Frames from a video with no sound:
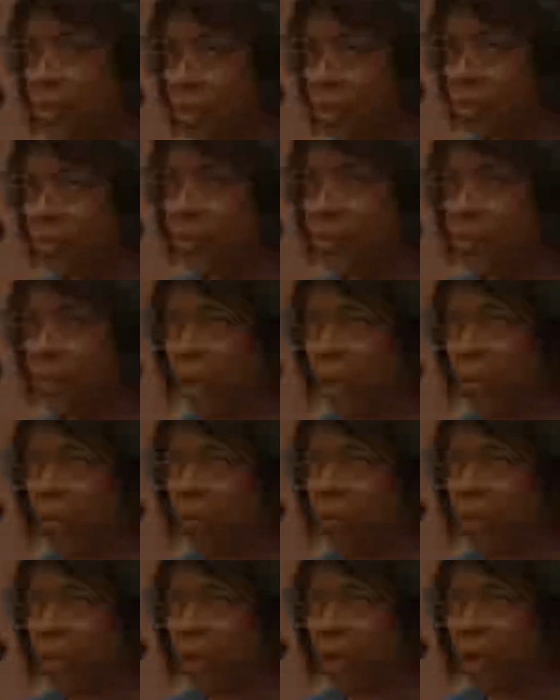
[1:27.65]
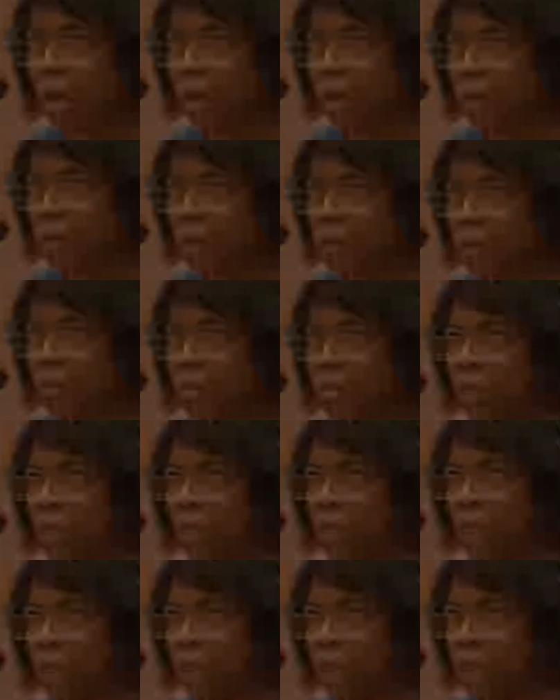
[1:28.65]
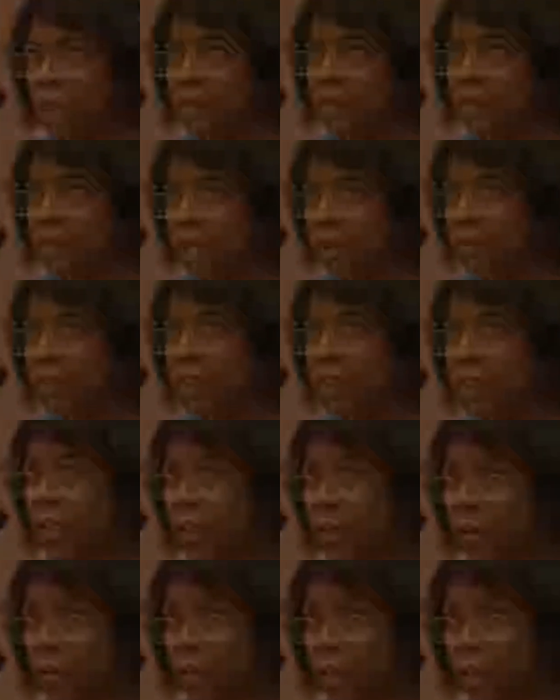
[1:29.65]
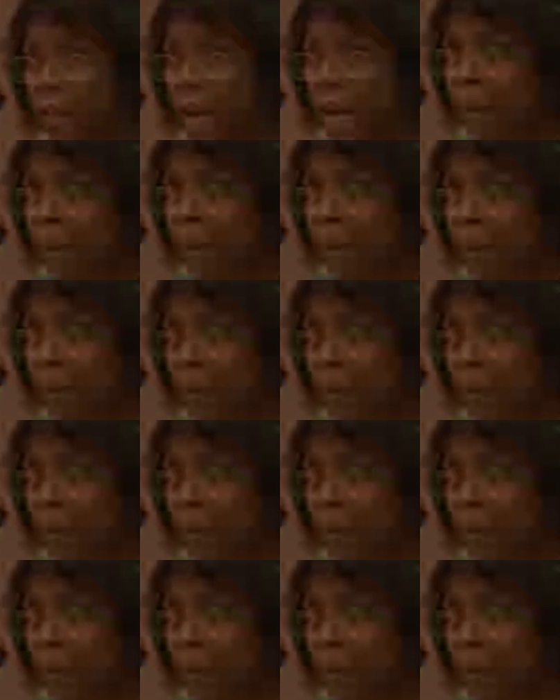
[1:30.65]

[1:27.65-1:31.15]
you that Bermuda College is definitely on the map